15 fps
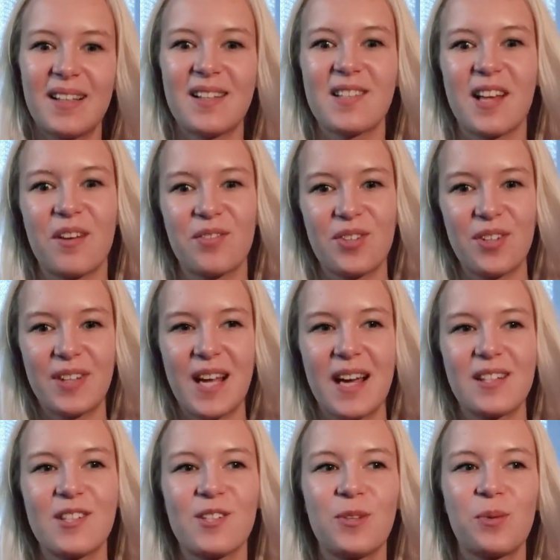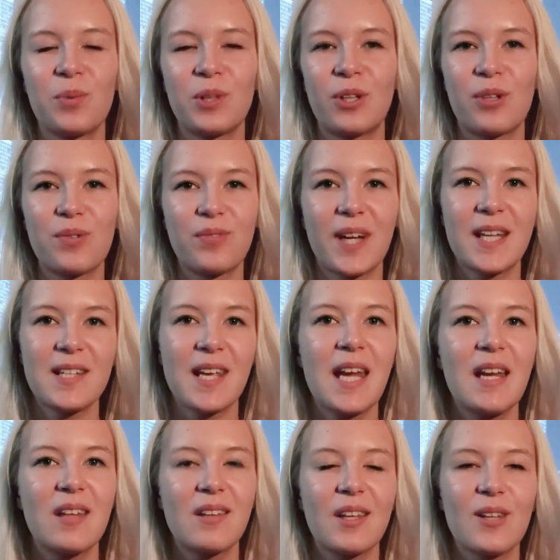And after that you will not find
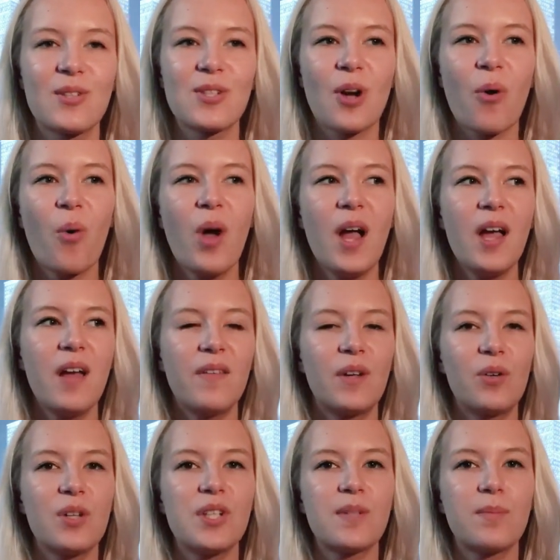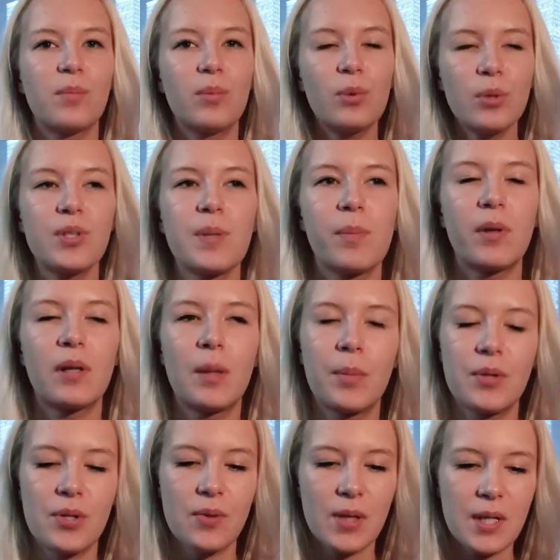anything. So there is multiple
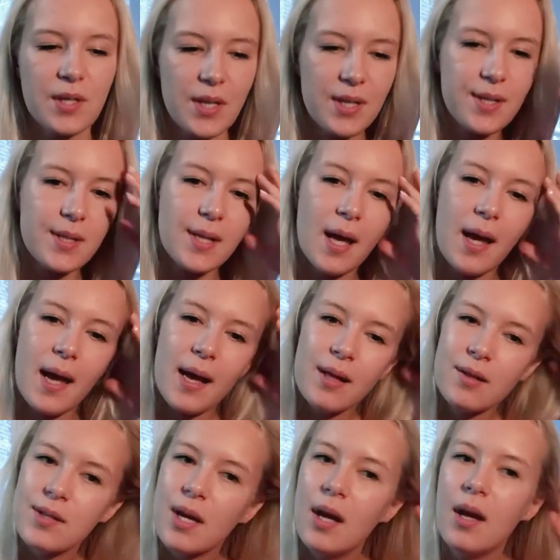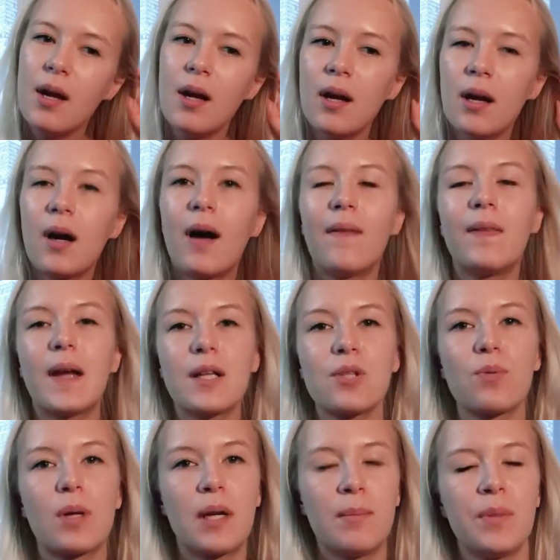opportunities, and
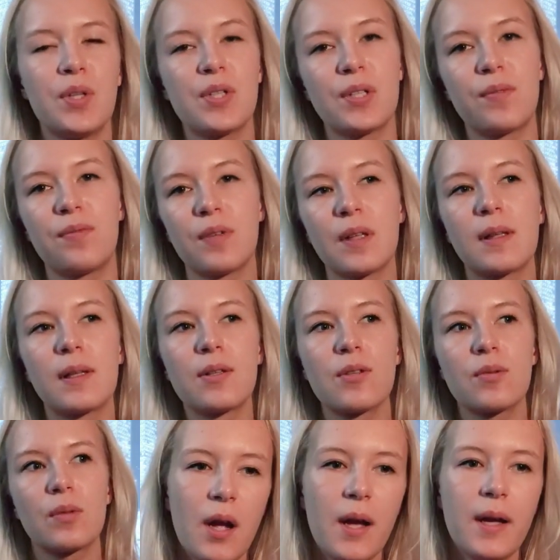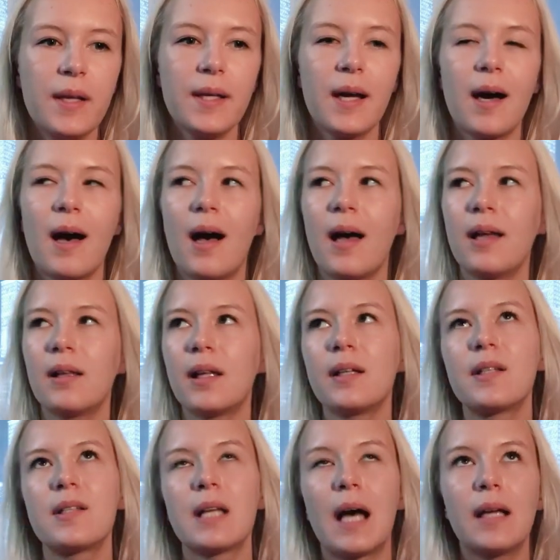that's what I missed in Finland. Yeah, I
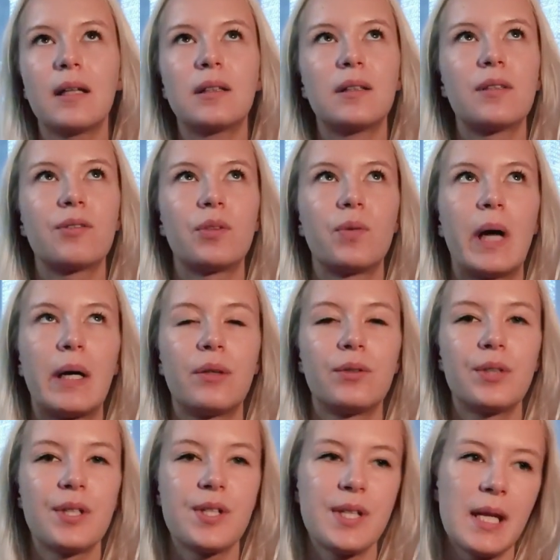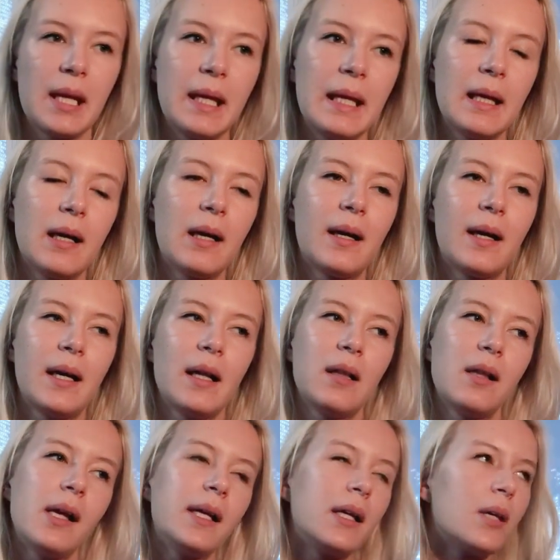like cycled around the city. I
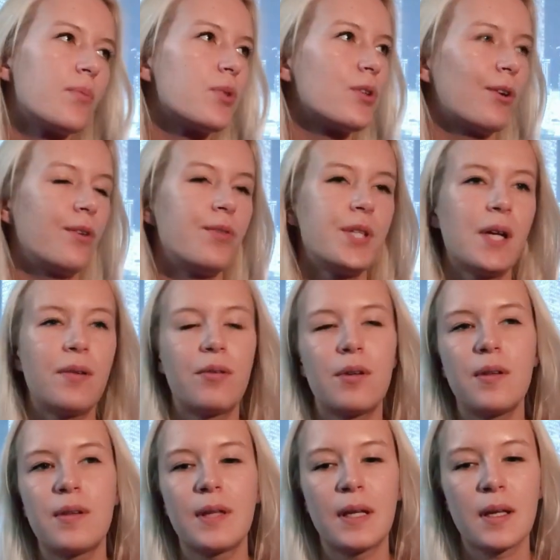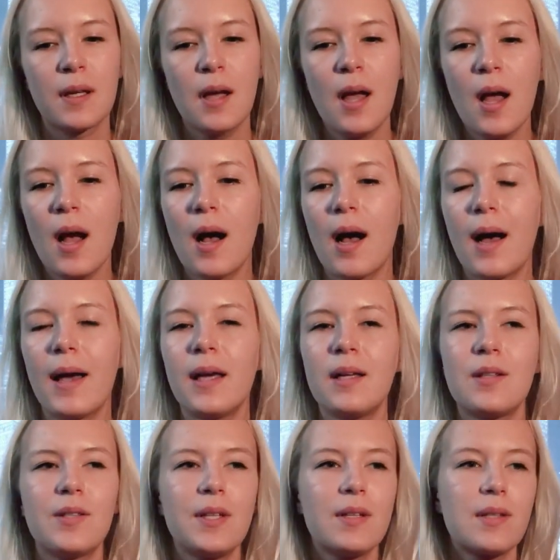like observed everything.
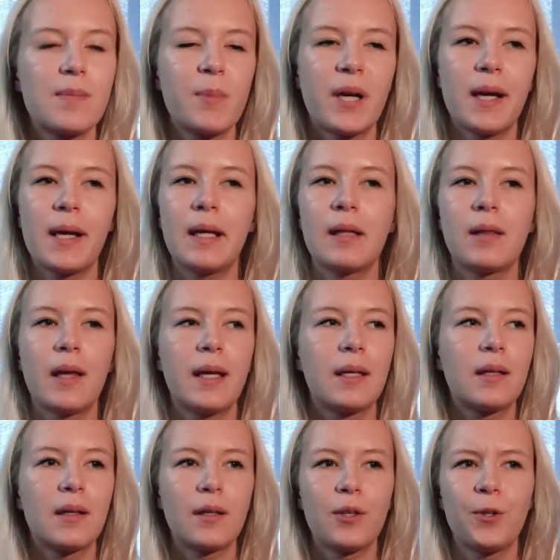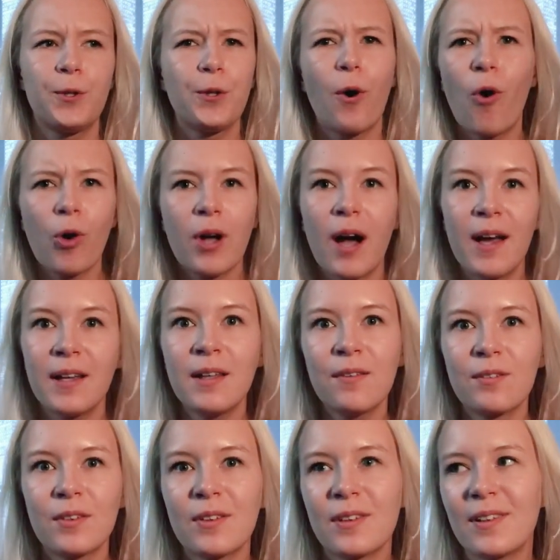I did my like yoga
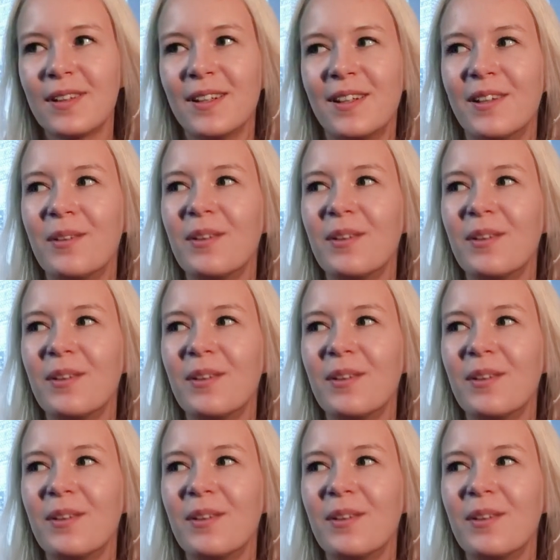even.